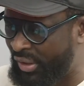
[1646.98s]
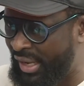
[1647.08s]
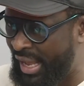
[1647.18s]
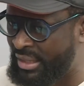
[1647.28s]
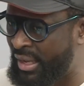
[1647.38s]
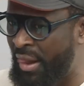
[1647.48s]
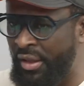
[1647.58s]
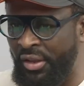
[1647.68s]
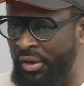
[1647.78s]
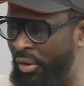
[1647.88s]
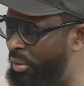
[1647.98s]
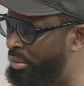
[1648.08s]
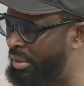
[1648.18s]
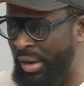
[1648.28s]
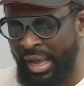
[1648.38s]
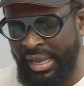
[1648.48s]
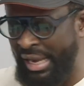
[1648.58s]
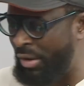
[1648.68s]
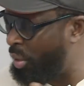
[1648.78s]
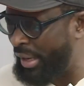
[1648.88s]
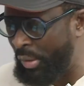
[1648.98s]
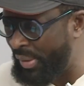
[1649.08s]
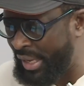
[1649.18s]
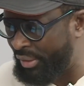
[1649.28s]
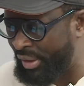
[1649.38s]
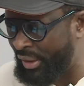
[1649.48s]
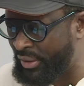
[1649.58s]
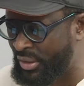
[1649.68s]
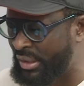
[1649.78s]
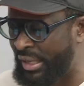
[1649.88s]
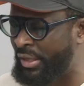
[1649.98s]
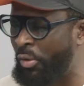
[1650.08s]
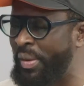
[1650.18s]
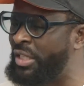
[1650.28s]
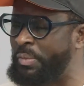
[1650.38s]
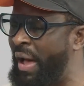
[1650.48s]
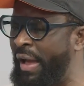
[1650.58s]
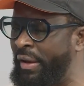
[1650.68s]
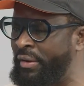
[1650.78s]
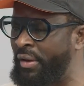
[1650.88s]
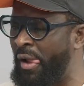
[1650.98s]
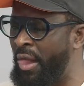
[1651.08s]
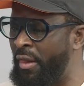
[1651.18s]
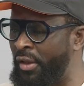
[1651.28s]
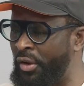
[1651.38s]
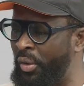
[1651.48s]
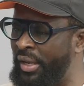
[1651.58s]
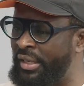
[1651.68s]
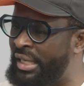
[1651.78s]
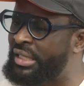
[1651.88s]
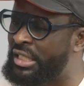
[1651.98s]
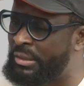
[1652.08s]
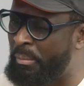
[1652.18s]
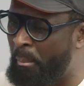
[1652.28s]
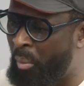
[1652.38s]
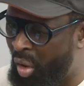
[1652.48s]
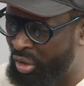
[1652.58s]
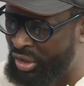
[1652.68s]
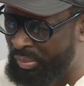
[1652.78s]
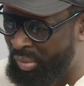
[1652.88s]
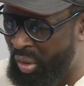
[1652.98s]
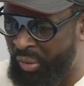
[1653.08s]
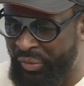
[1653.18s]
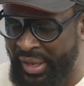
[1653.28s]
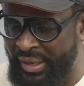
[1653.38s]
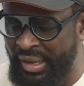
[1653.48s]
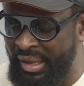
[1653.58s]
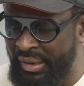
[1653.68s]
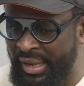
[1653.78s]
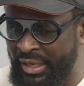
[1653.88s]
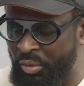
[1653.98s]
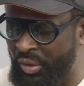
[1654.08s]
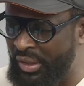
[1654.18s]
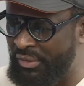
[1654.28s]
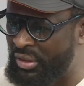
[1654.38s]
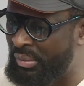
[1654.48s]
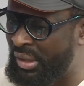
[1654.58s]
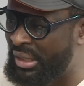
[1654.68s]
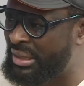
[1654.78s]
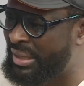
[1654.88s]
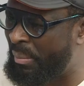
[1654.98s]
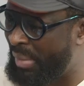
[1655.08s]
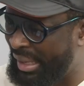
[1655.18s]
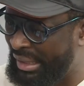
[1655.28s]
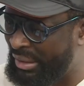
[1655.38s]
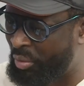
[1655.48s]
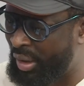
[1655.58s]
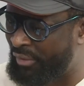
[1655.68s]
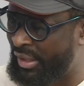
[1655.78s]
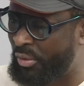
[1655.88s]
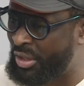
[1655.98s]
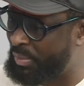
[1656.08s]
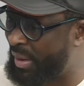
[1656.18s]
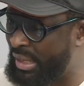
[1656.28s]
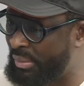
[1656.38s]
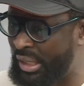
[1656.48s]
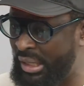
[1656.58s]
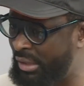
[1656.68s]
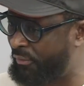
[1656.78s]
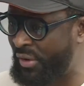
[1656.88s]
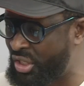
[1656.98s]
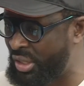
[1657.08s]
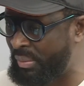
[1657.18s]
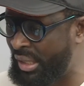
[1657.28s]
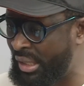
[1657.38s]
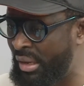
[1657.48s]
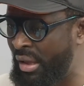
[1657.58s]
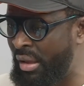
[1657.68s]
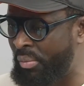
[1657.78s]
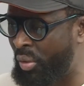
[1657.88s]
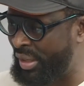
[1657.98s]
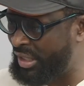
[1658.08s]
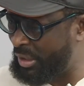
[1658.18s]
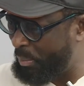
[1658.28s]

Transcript: broadcast, anyone that'll be hearing us, they'll be inspired. This is much more than you want to give somebody some money, whatever. They will spend the money, they'll finish the money. But with